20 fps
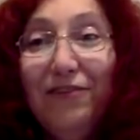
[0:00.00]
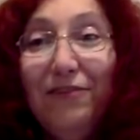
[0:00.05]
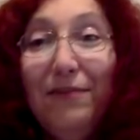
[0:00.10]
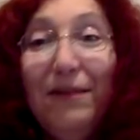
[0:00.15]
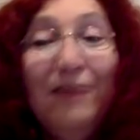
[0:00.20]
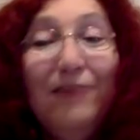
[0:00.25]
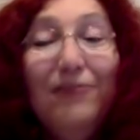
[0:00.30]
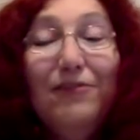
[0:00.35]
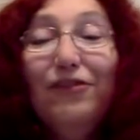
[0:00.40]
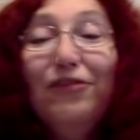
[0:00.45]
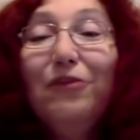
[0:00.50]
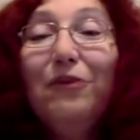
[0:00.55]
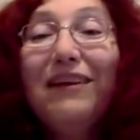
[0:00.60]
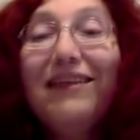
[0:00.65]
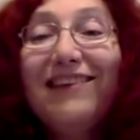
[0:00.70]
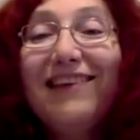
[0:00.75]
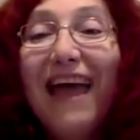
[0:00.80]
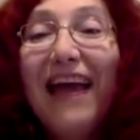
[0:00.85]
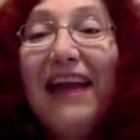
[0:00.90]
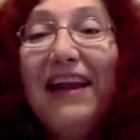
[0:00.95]
just makes you so
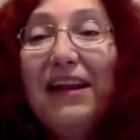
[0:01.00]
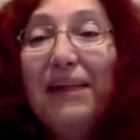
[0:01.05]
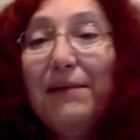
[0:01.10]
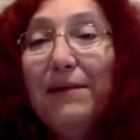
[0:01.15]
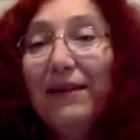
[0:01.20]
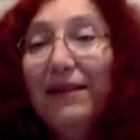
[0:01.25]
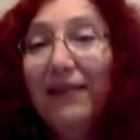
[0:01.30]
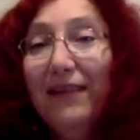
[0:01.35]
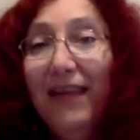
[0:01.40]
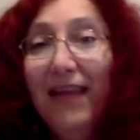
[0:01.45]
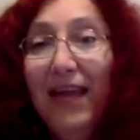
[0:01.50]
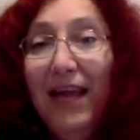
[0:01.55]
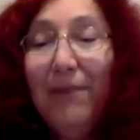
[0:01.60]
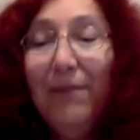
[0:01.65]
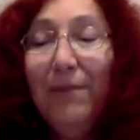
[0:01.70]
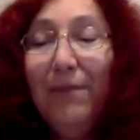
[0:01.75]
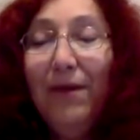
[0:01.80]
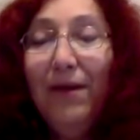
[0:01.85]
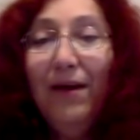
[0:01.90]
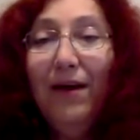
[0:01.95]
excited about the
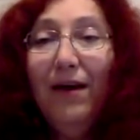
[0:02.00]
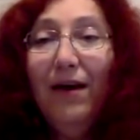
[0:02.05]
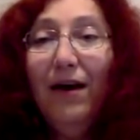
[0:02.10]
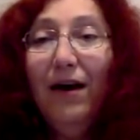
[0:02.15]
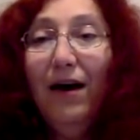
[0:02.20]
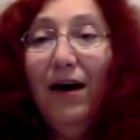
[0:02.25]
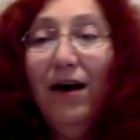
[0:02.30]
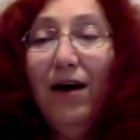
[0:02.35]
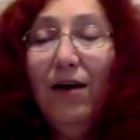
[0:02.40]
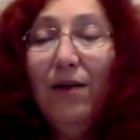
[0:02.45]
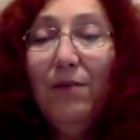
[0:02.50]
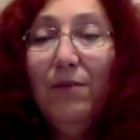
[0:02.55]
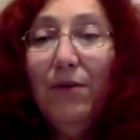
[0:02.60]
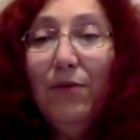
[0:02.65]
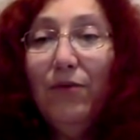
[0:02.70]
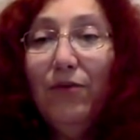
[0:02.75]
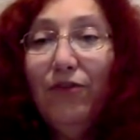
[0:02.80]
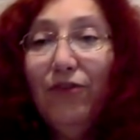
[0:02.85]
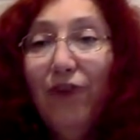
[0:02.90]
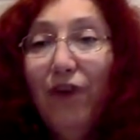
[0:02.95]
game. Uh,
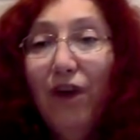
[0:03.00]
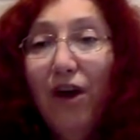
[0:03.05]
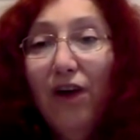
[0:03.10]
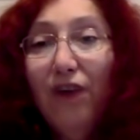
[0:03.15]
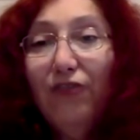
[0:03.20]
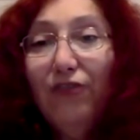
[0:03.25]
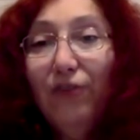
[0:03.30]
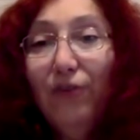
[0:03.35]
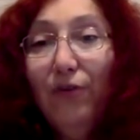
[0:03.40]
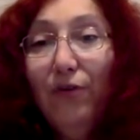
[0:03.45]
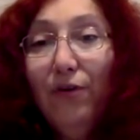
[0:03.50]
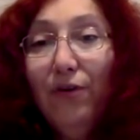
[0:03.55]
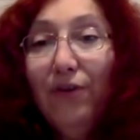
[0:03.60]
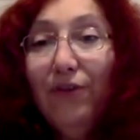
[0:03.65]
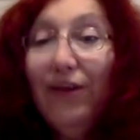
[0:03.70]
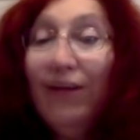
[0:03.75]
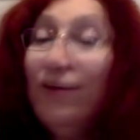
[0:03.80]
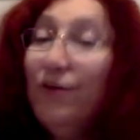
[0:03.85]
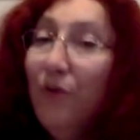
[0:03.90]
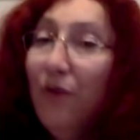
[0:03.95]
but with Scottish lore
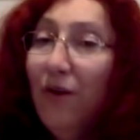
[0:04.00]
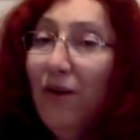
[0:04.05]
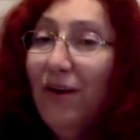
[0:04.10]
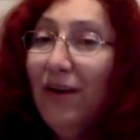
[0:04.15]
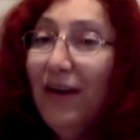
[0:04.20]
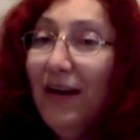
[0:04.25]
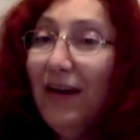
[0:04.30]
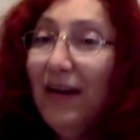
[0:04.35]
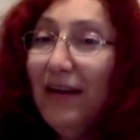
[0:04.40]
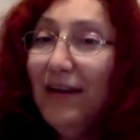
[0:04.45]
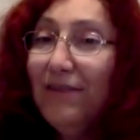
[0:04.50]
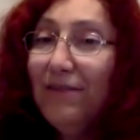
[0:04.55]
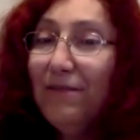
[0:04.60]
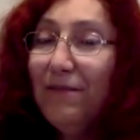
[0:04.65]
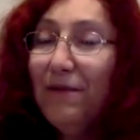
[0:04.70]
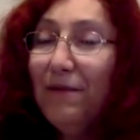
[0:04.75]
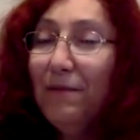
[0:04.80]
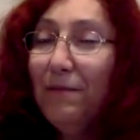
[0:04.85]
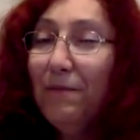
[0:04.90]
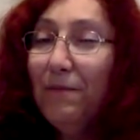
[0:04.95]
is that you are kind of
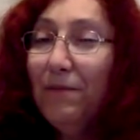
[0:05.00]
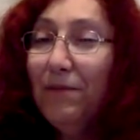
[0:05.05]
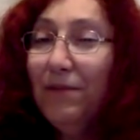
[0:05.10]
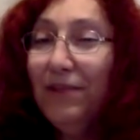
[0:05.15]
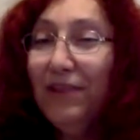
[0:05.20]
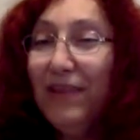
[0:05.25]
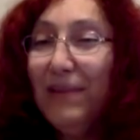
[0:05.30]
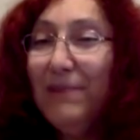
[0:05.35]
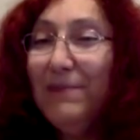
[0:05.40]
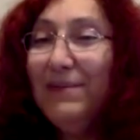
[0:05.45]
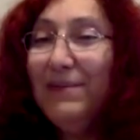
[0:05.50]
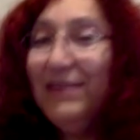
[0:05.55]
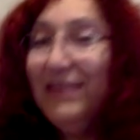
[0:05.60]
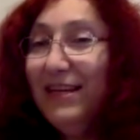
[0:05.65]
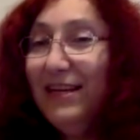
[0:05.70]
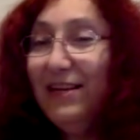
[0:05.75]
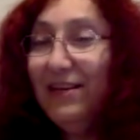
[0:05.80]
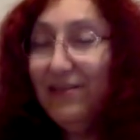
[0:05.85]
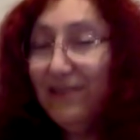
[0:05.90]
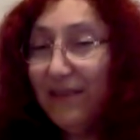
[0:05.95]

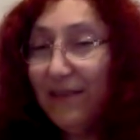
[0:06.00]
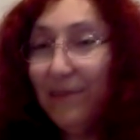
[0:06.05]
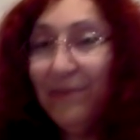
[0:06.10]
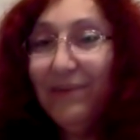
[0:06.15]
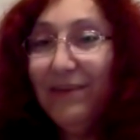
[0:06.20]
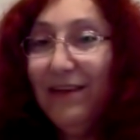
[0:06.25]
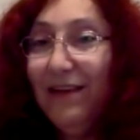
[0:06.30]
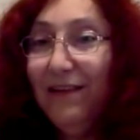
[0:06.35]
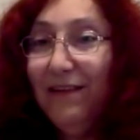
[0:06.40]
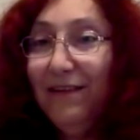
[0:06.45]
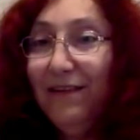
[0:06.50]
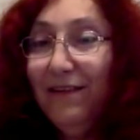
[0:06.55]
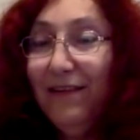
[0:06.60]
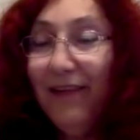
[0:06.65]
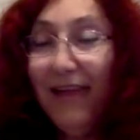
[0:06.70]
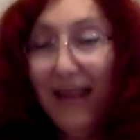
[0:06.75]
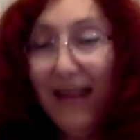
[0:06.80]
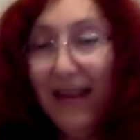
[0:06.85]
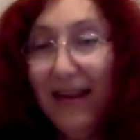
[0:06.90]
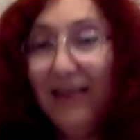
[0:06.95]
limited in some
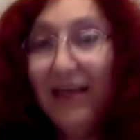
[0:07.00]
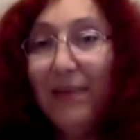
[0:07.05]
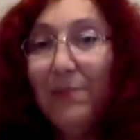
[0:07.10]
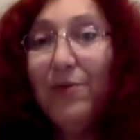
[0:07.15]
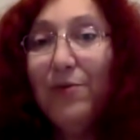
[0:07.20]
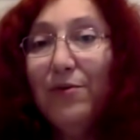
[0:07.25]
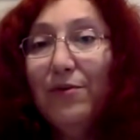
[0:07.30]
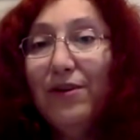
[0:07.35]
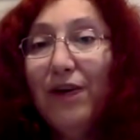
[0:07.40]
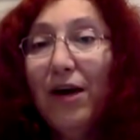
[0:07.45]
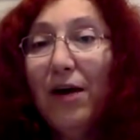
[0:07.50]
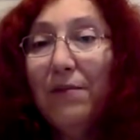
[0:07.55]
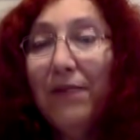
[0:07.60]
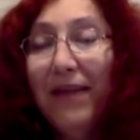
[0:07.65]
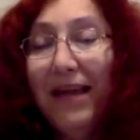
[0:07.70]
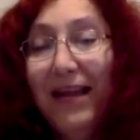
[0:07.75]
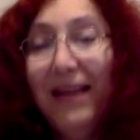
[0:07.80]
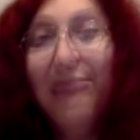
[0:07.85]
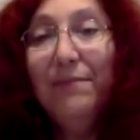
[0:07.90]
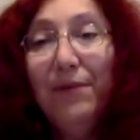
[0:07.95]
senses anytime you adopt
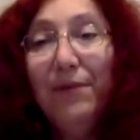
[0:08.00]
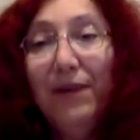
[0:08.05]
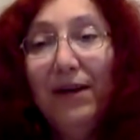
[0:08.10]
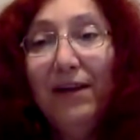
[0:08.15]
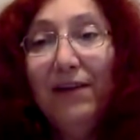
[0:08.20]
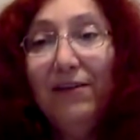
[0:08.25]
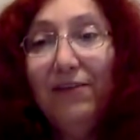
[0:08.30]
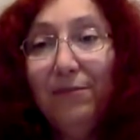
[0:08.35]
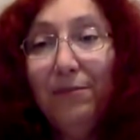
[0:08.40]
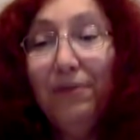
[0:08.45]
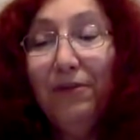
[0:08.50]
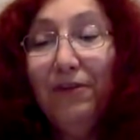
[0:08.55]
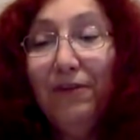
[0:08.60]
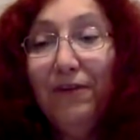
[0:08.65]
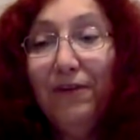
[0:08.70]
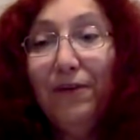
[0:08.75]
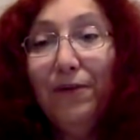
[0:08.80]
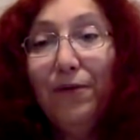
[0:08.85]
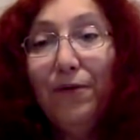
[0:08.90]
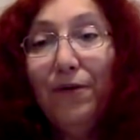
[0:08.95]
anybody's
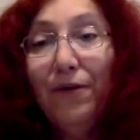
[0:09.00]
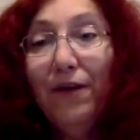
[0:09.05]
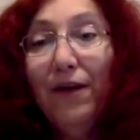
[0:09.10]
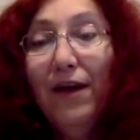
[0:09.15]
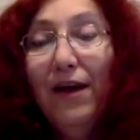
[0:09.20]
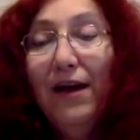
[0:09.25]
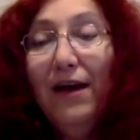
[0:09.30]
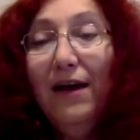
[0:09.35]
specific lore,